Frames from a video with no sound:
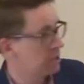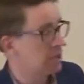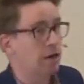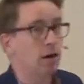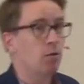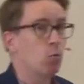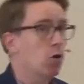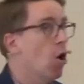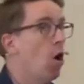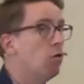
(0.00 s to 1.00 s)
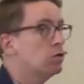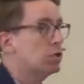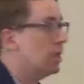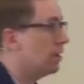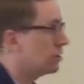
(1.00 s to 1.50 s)
a sinner. We're all
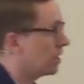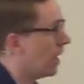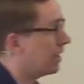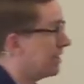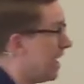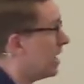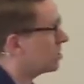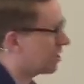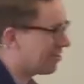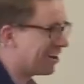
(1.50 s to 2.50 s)
sinners. And, and yes,